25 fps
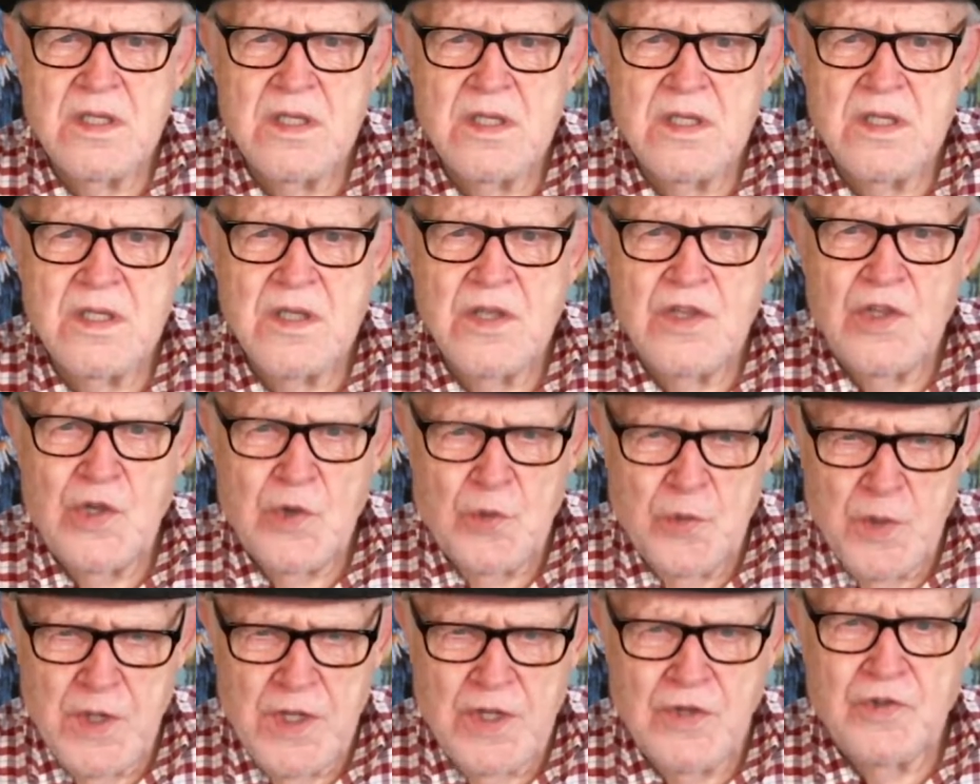
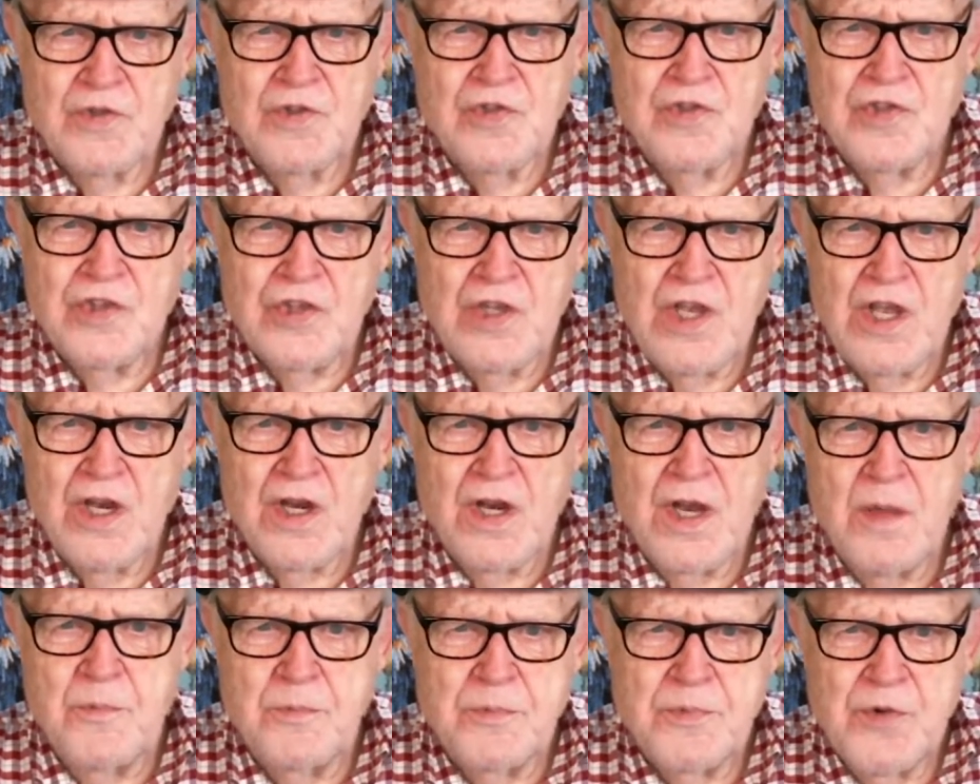you're in sin
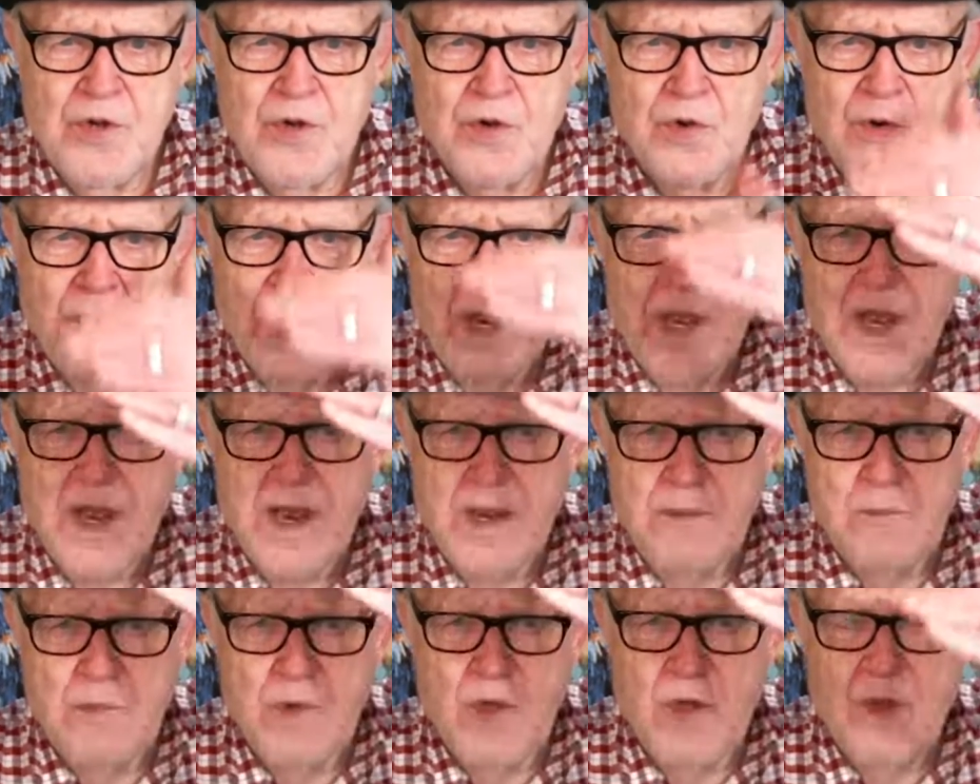up to your
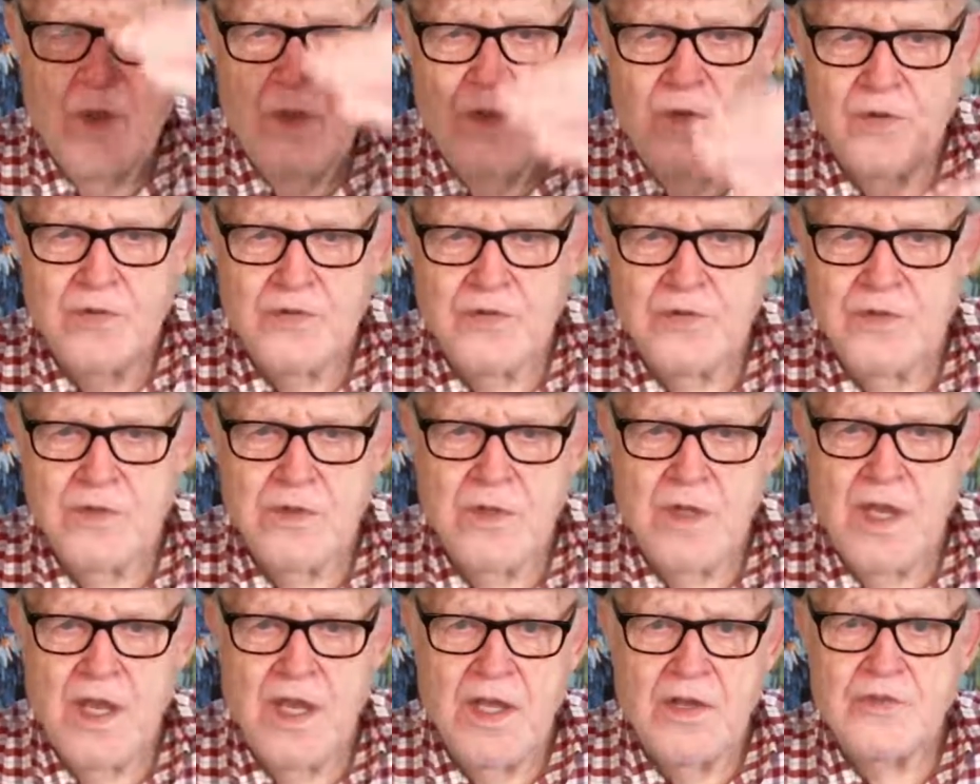eyeballs,
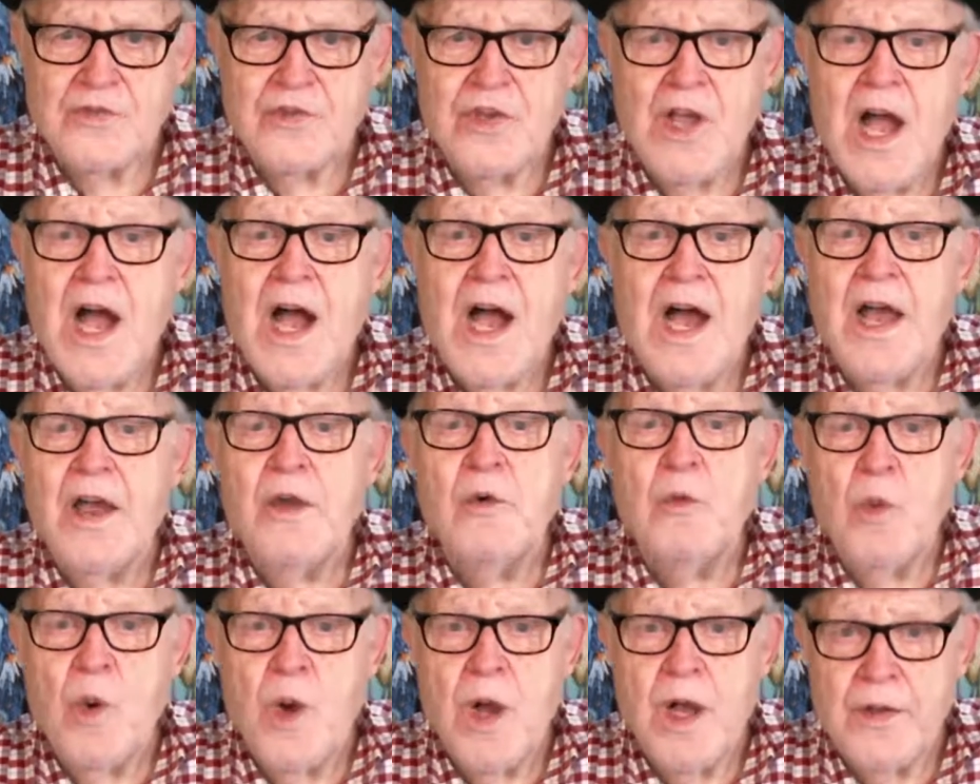as I
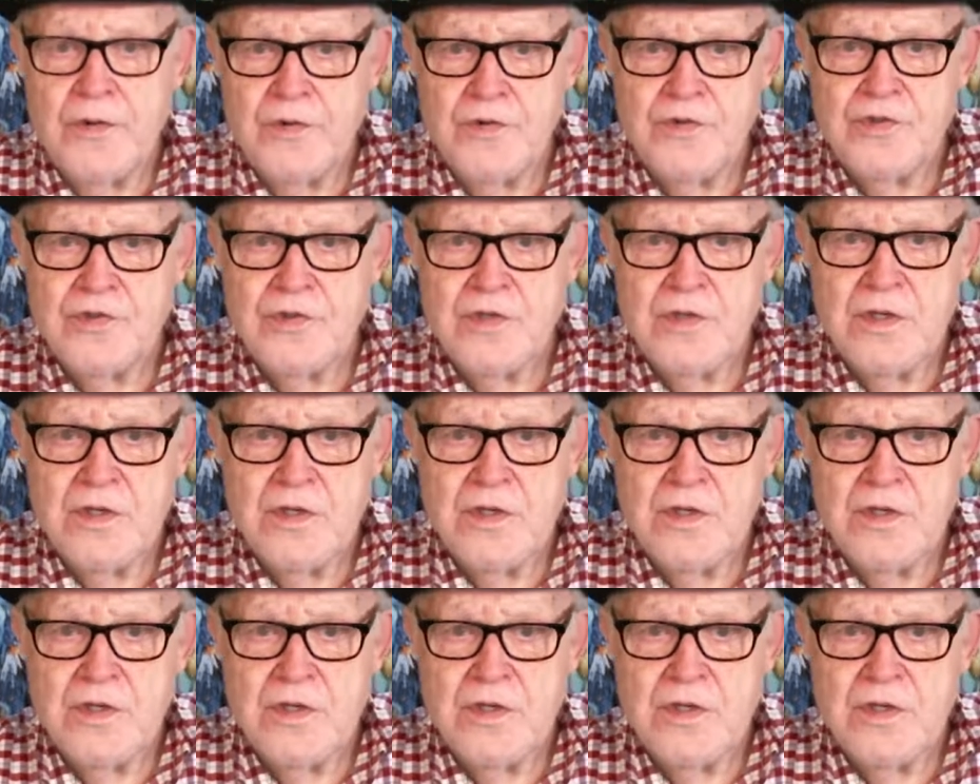was.